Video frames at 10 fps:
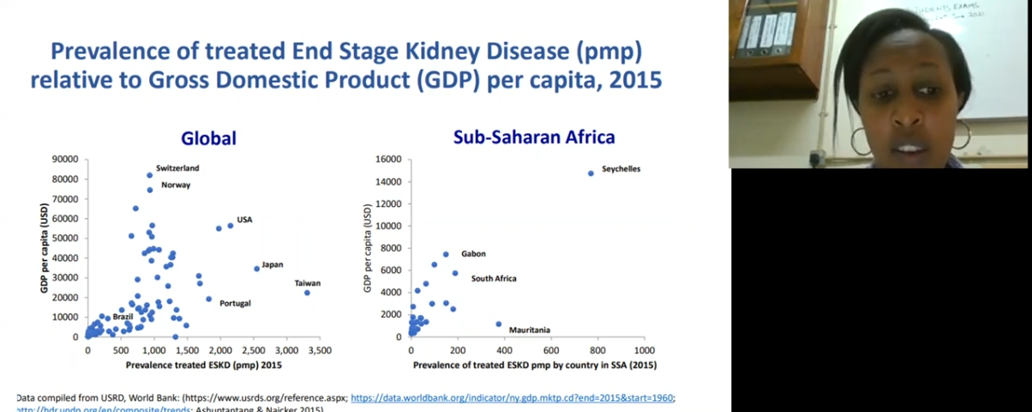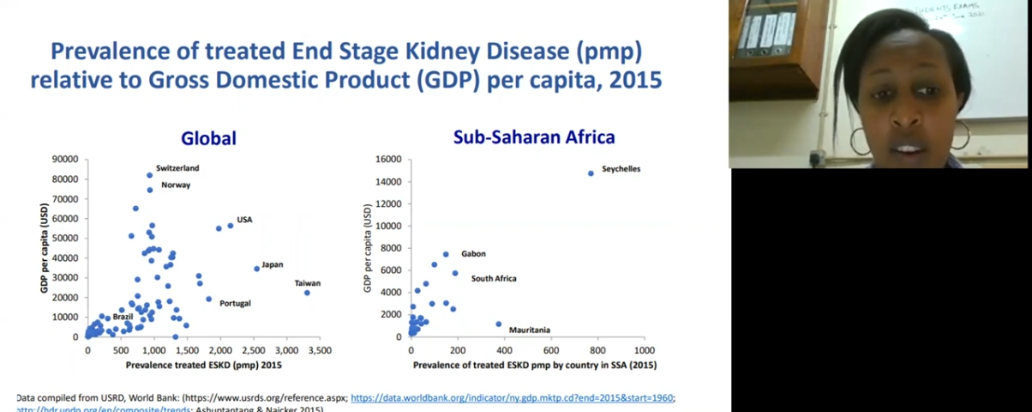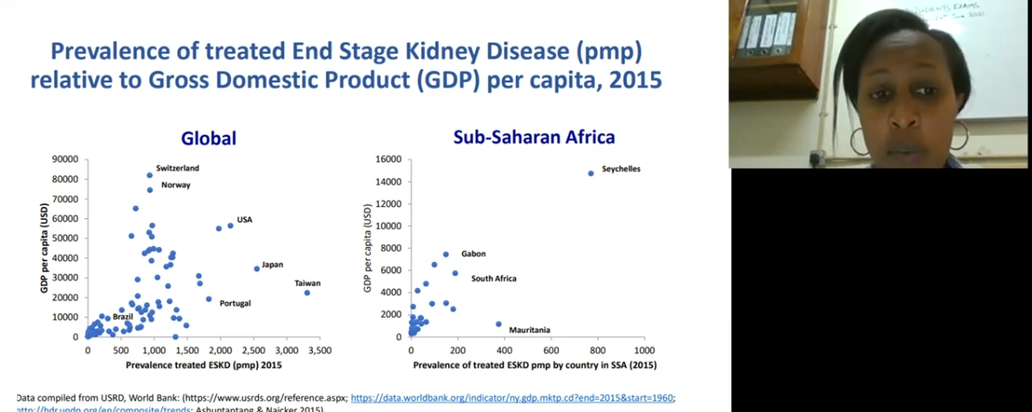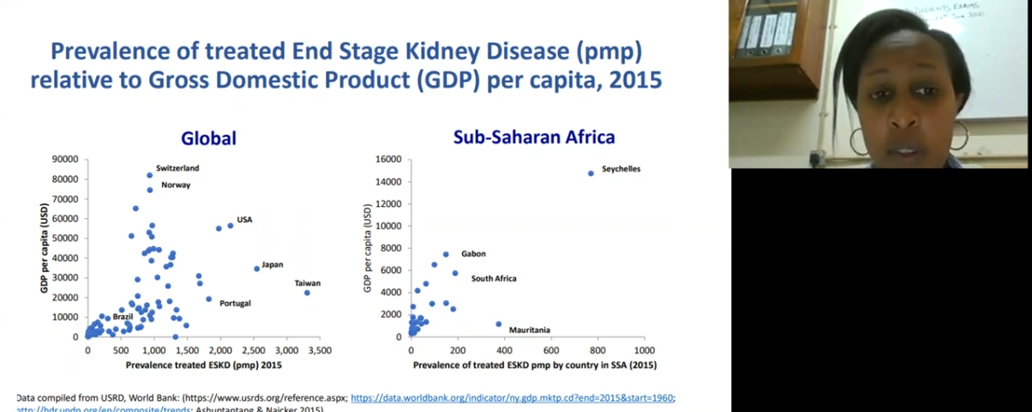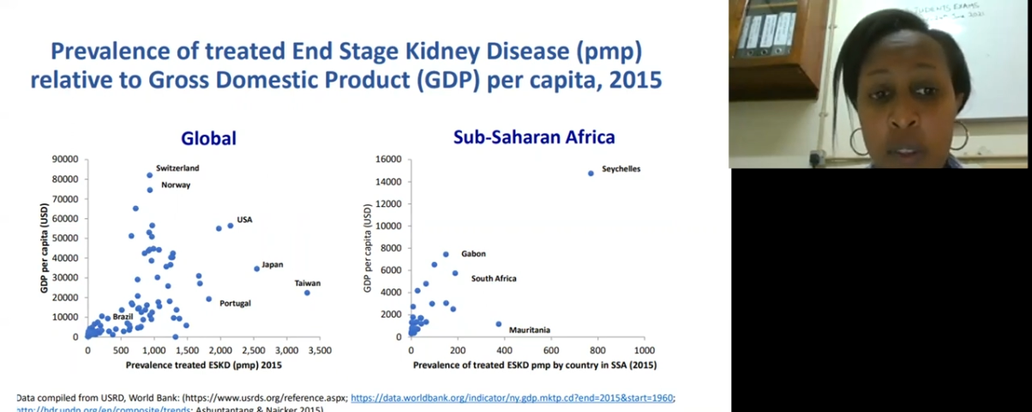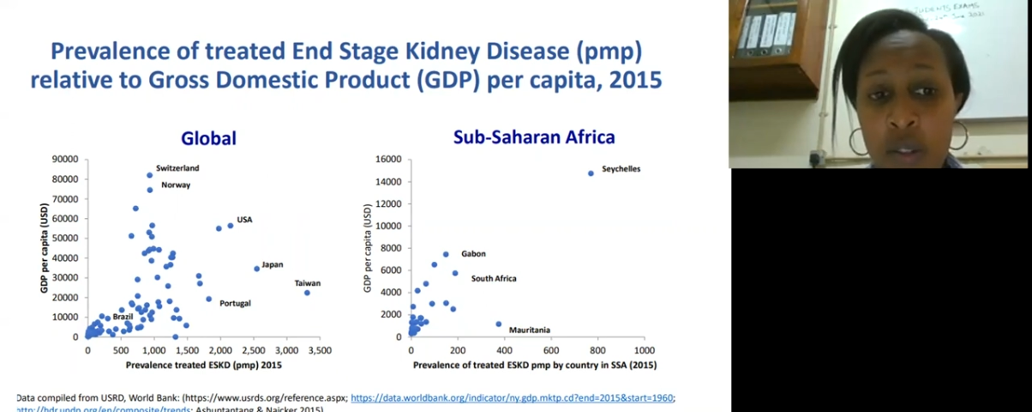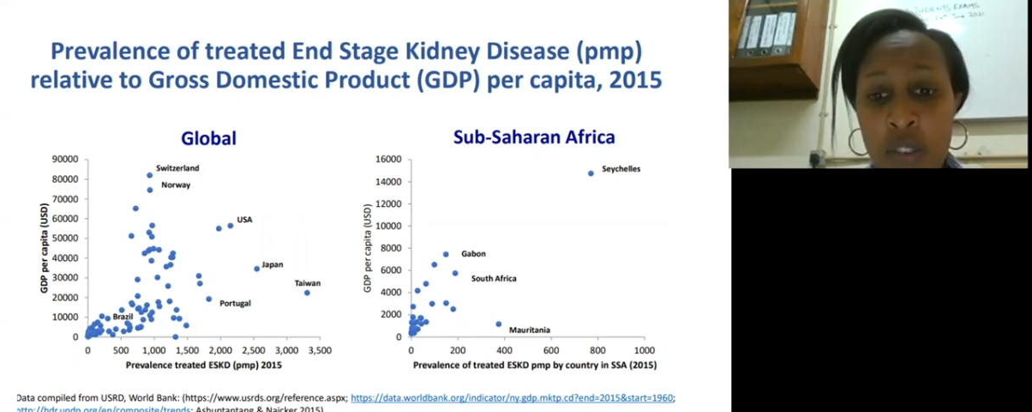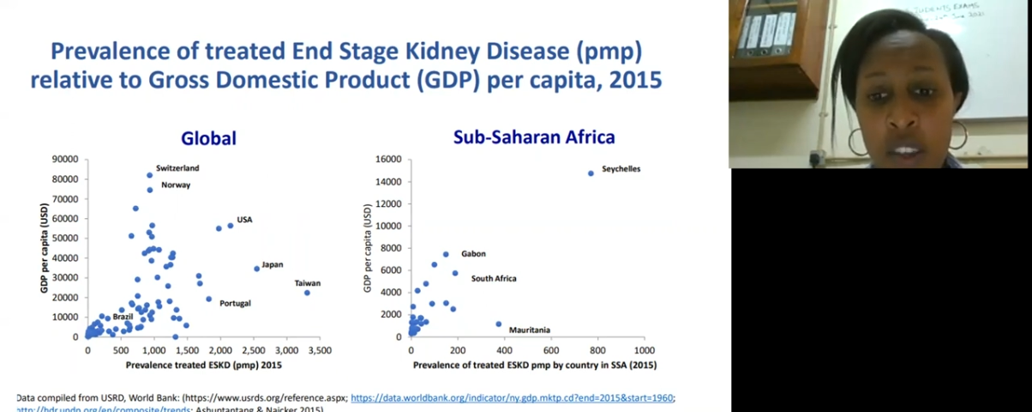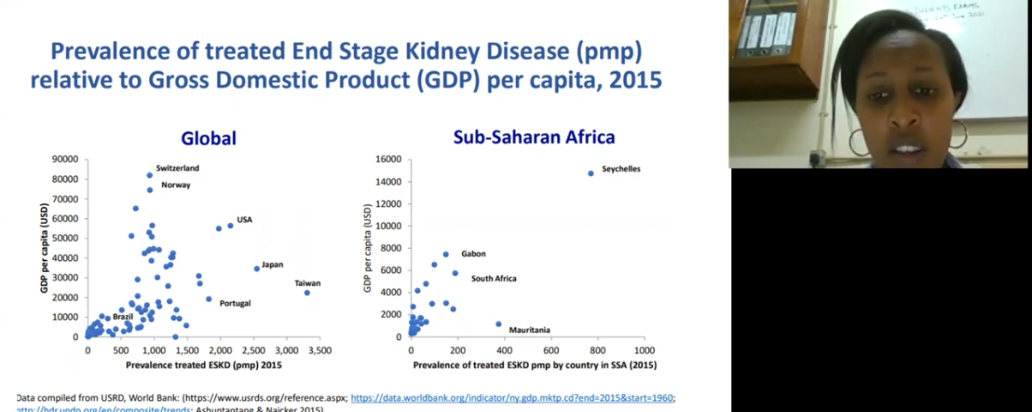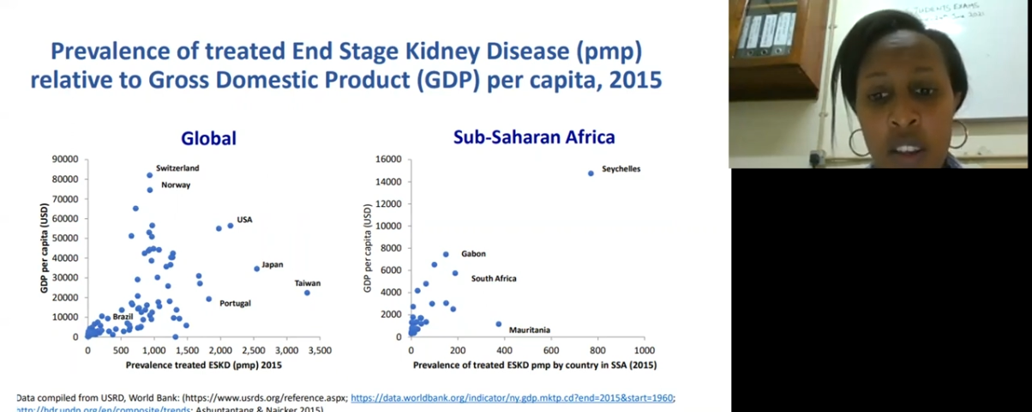therapies of
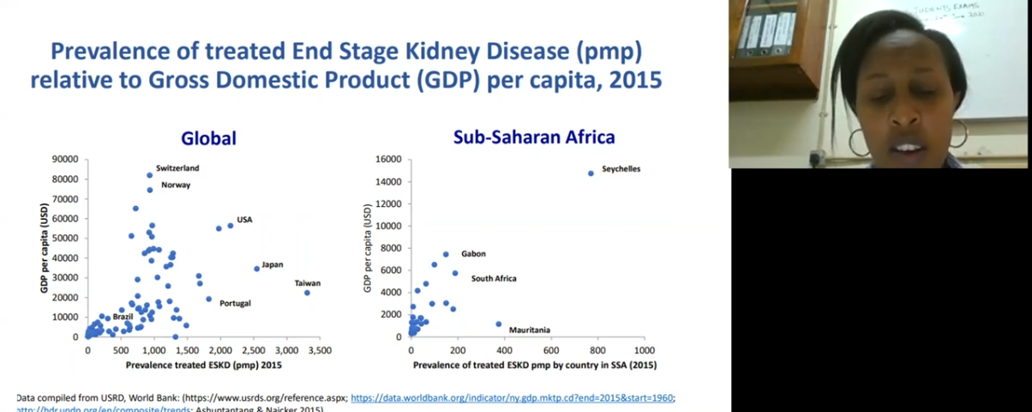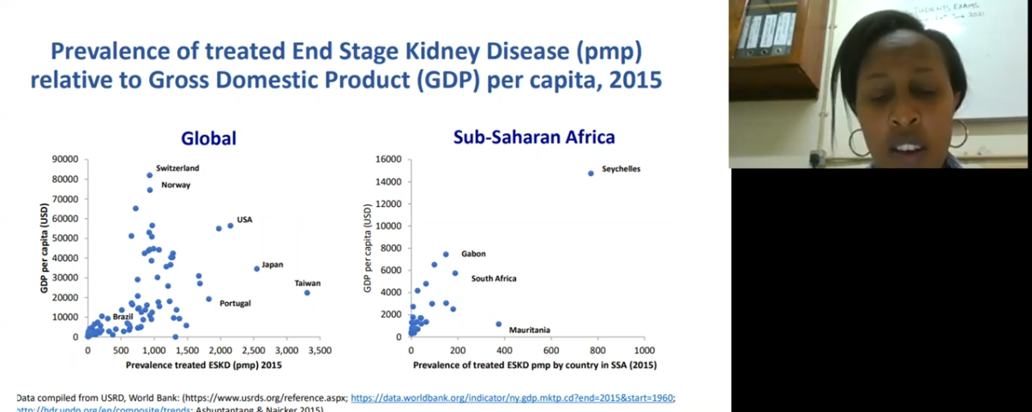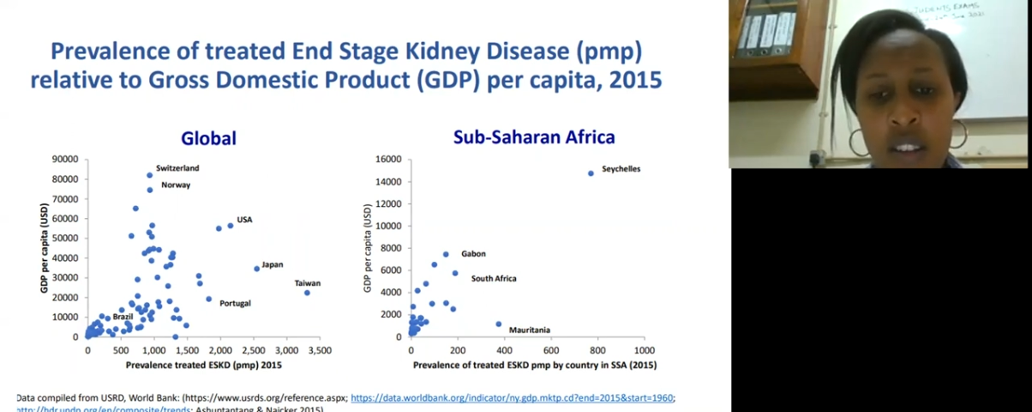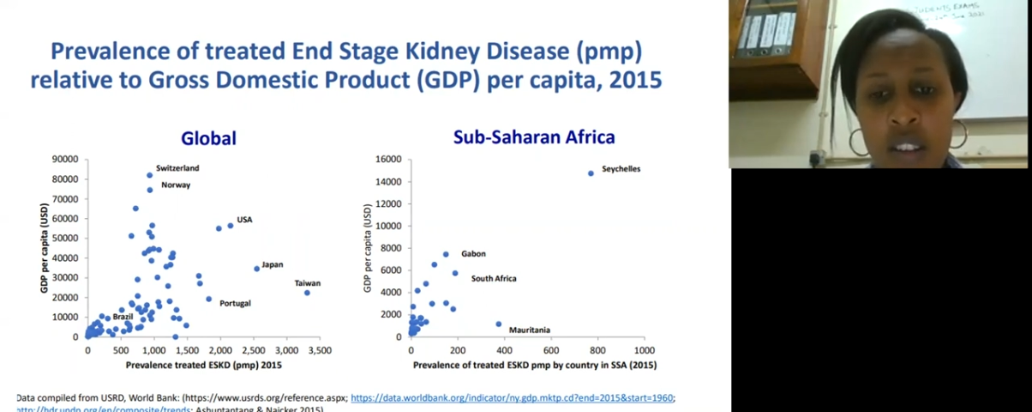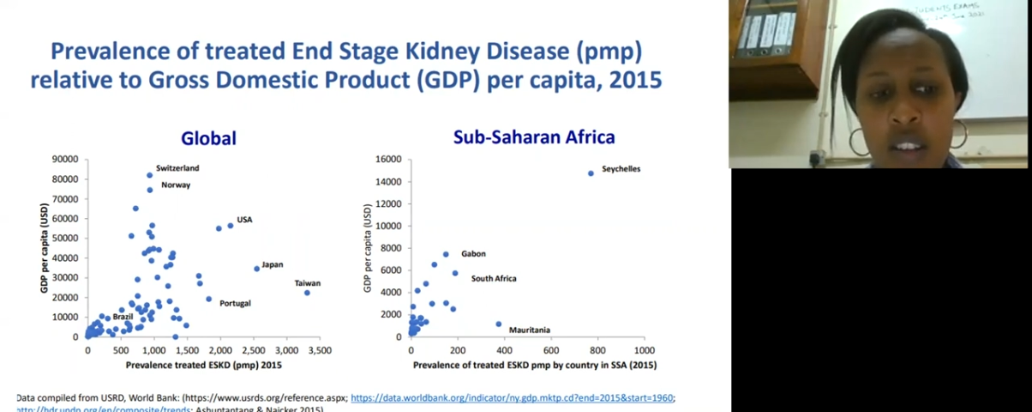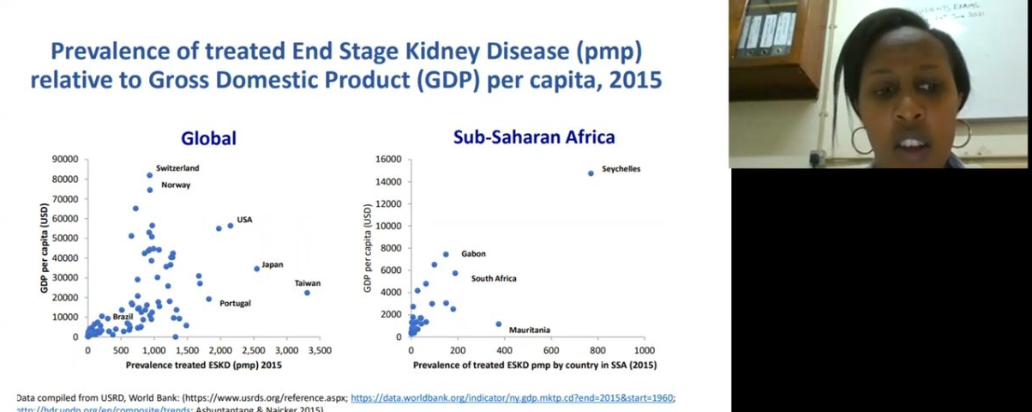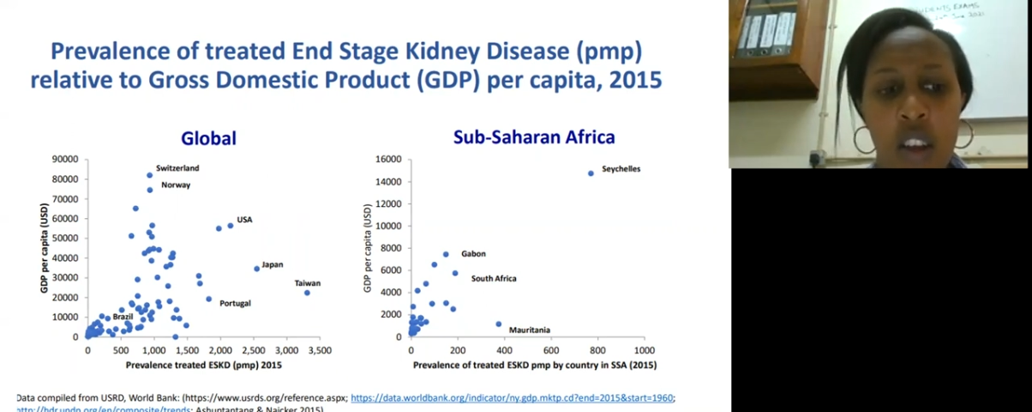any kind,